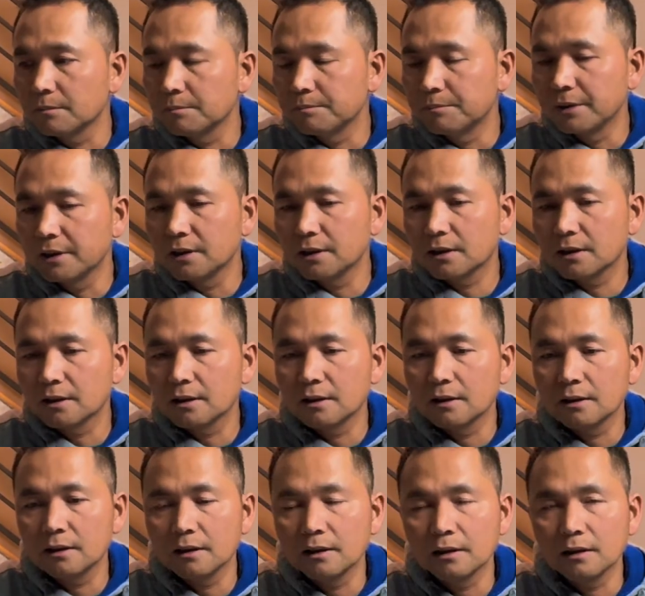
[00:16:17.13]
building
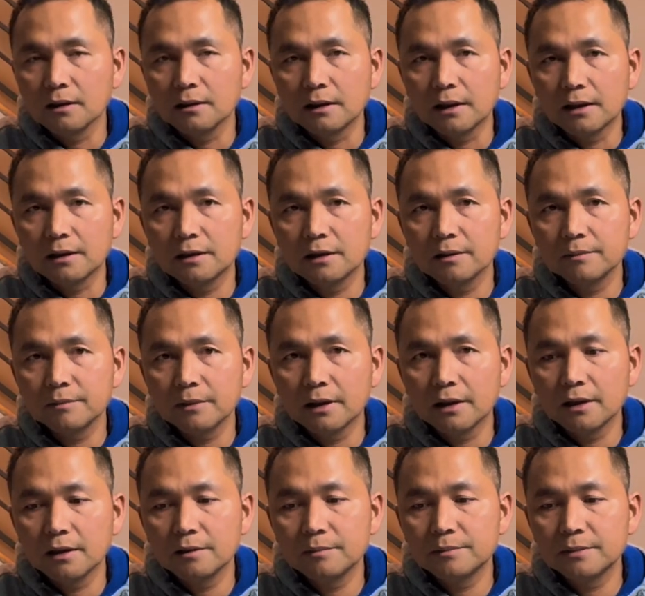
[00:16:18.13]
an
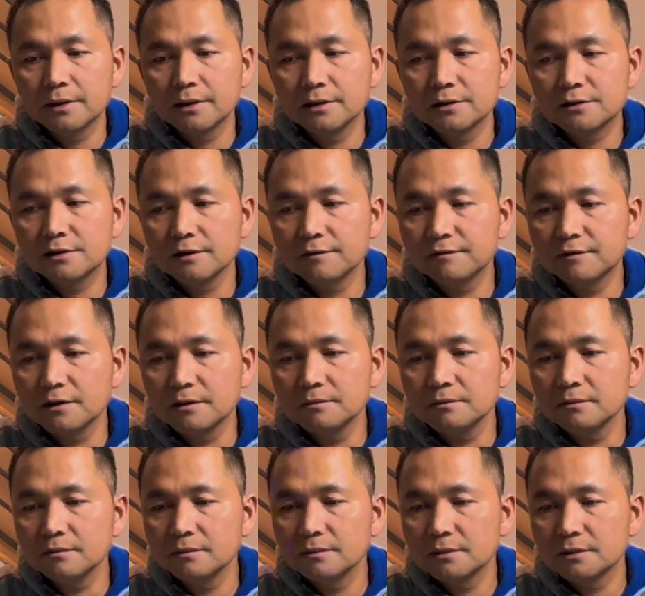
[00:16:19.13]
AMD
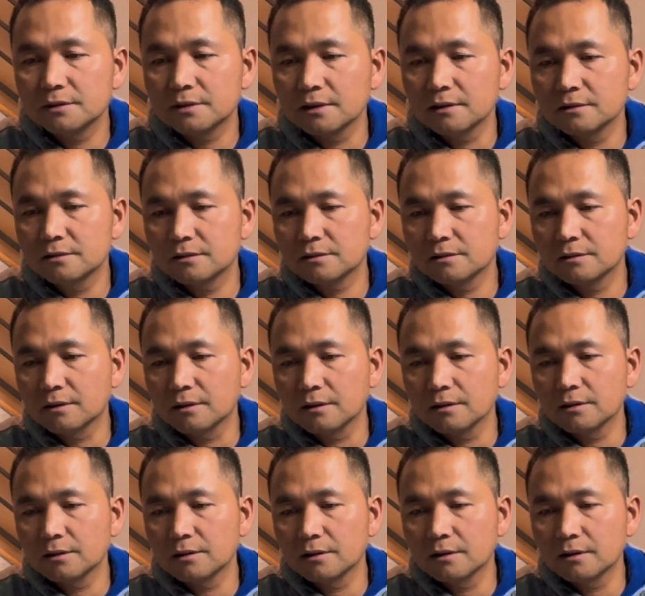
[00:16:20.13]
system. So it's
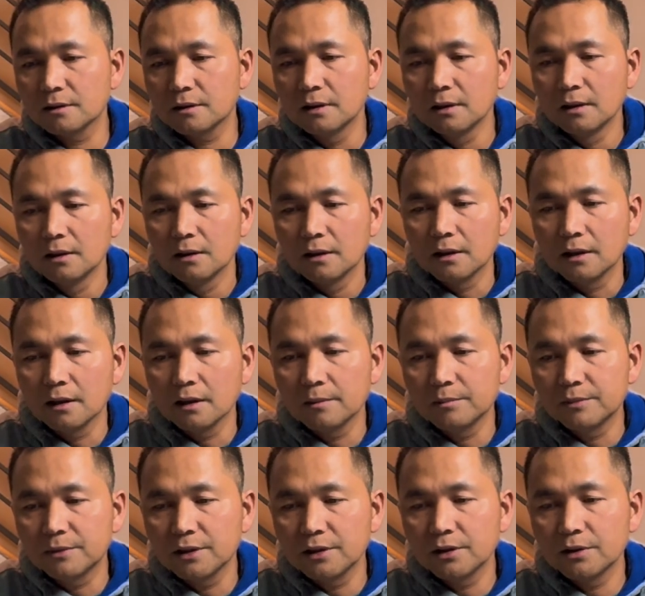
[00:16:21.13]
called the
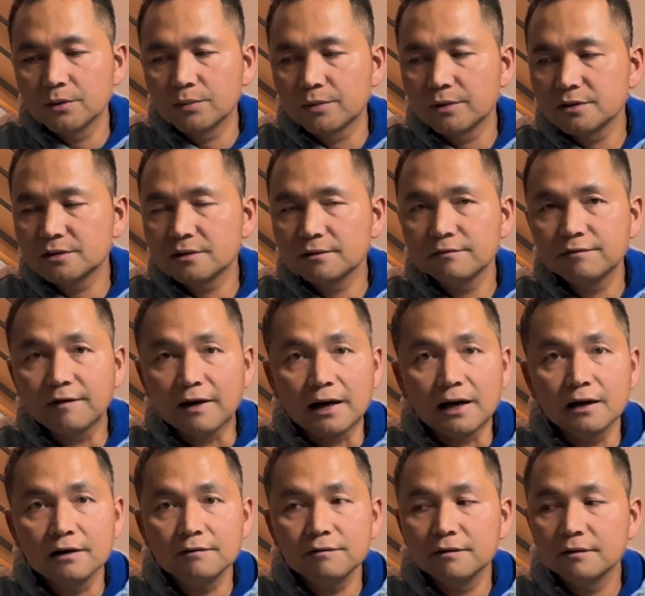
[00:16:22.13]
AMD Ryzen
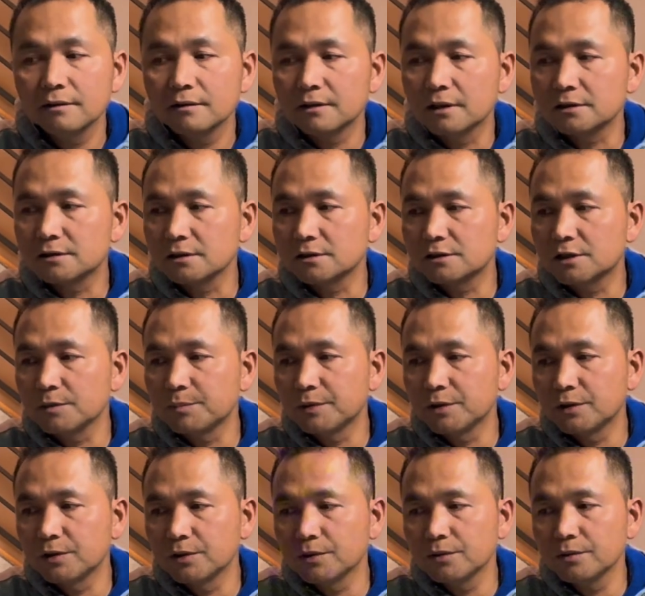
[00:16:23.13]
5. That's the
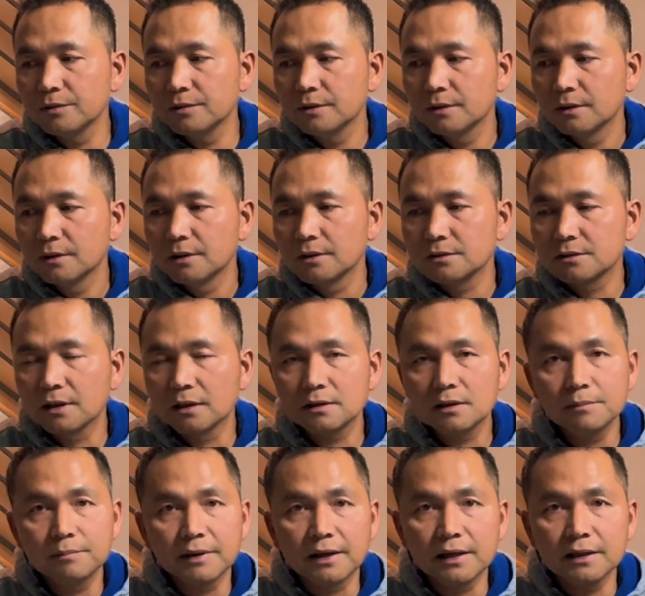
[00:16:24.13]
CPU. It's not
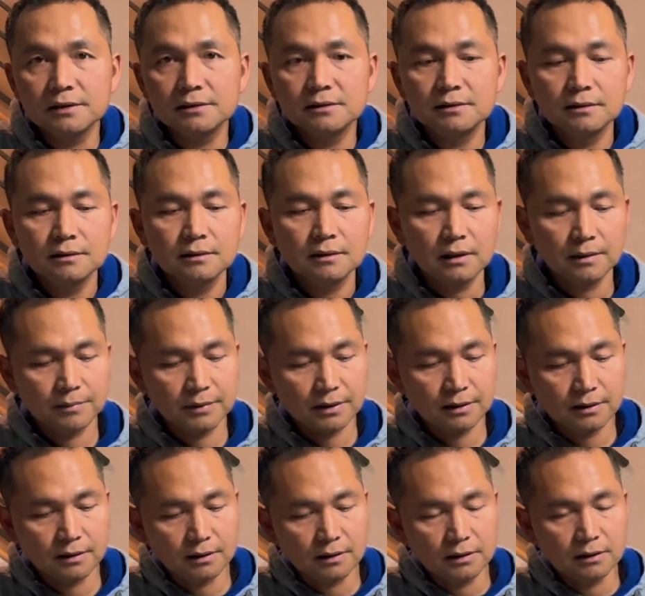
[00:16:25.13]
the best. I
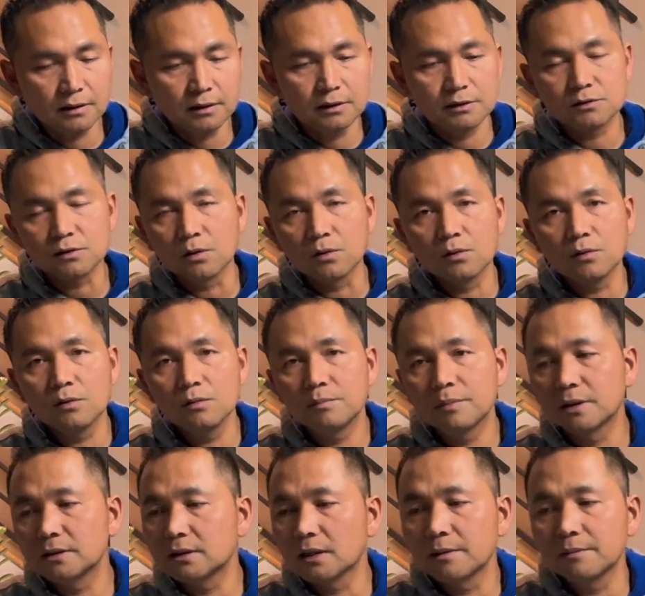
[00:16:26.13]
mean, it's old,
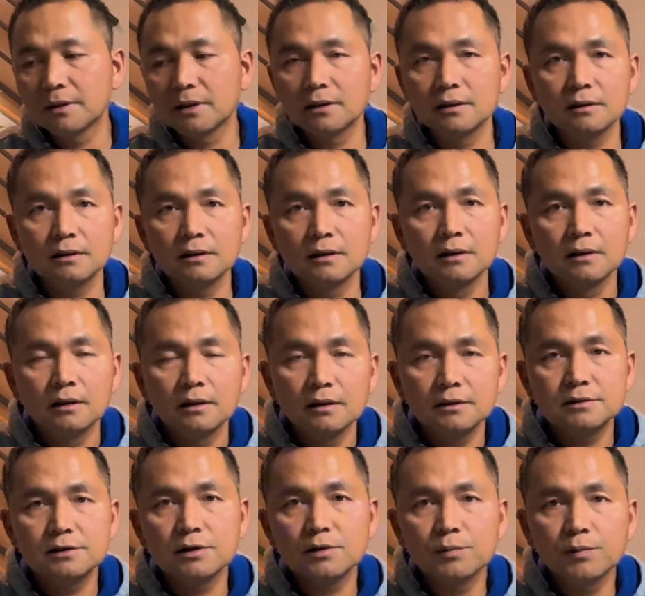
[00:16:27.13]
but I mean,
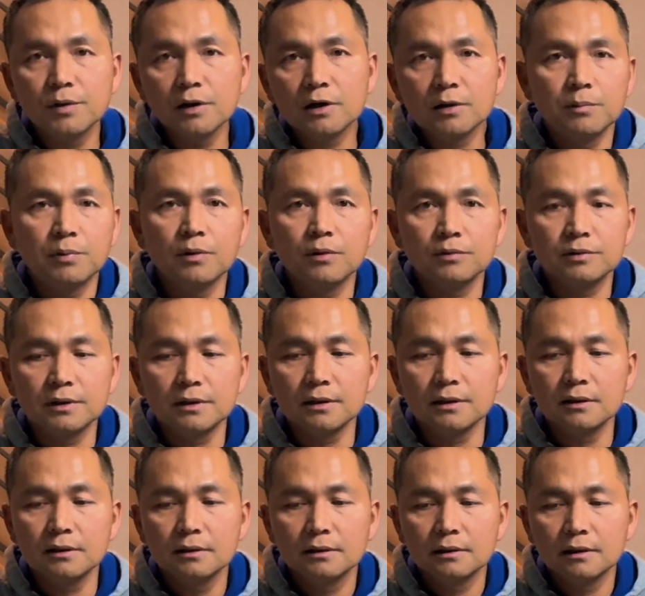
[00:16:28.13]
it's still workable
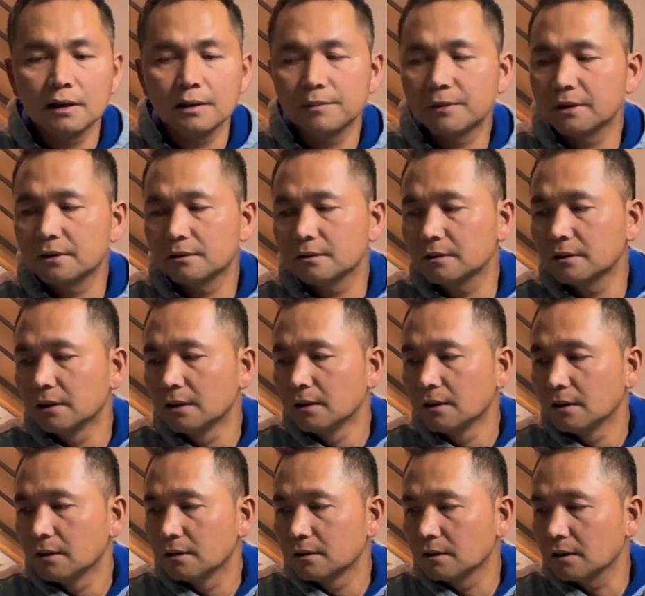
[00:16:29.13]
there. I mean,
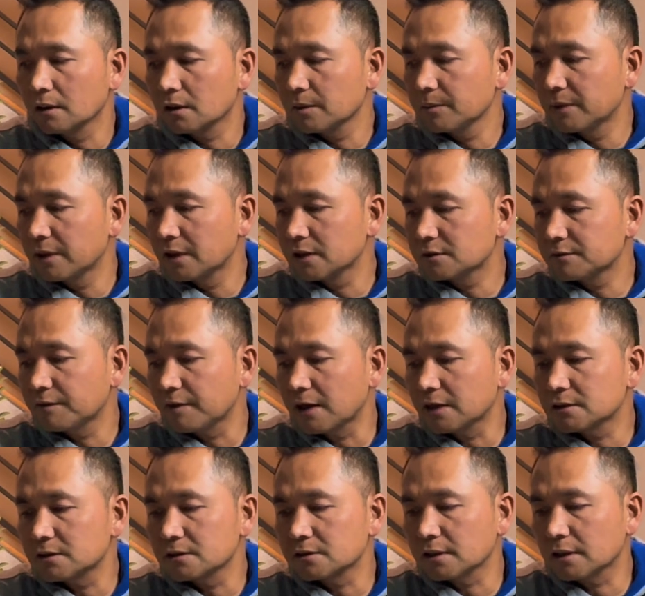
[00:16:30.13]
not gonna be as
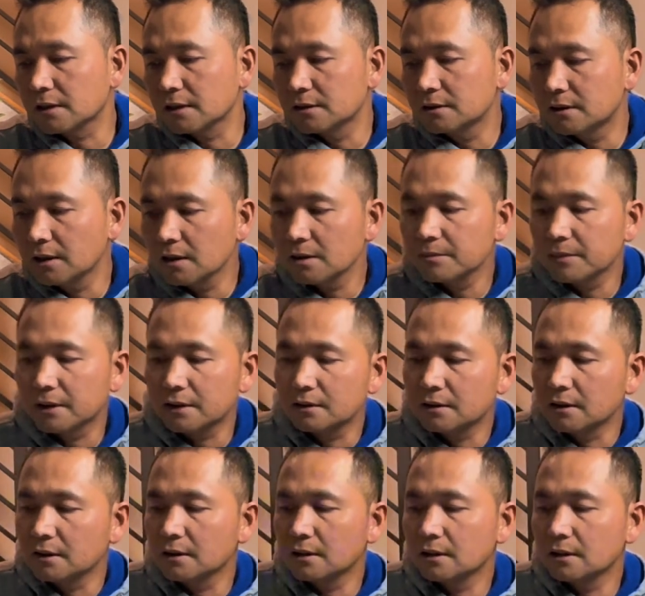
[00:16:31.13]
fast as I can think, but